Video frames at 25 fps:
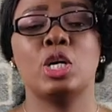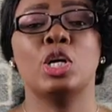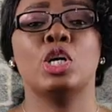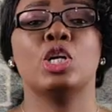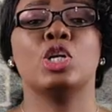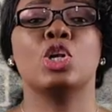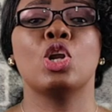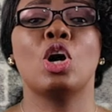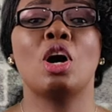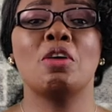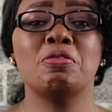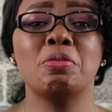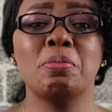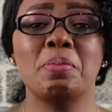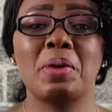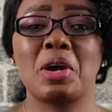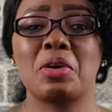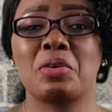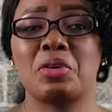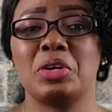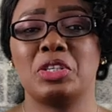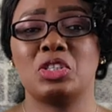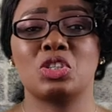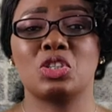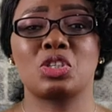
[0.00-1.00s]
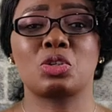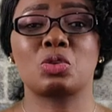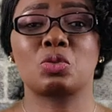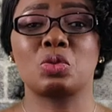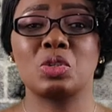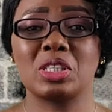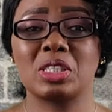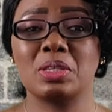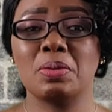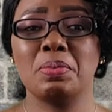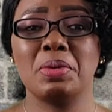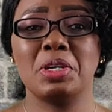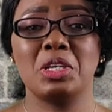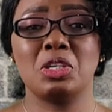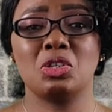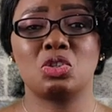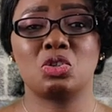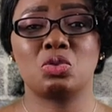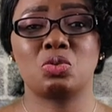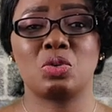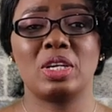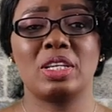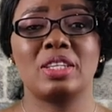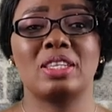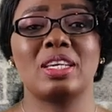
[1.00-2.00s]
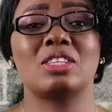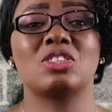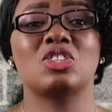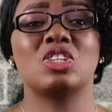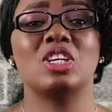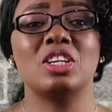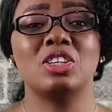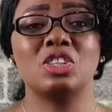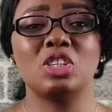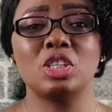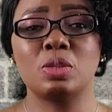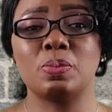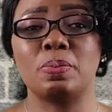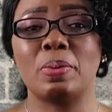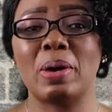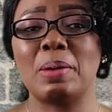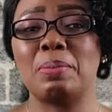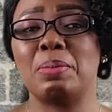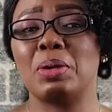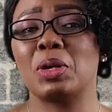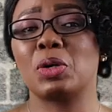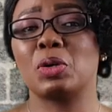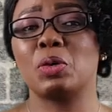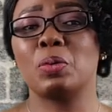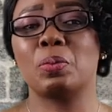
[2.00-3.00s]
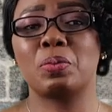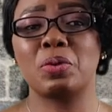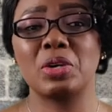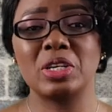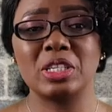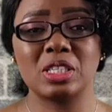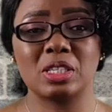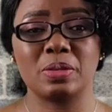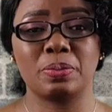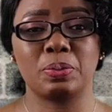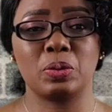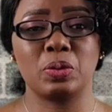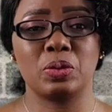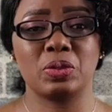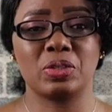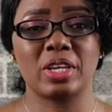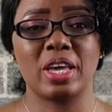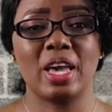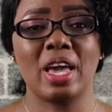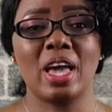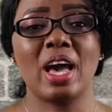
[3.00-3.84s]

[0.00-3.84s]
Love Marriage is a Christian ministry that teaches biblical principles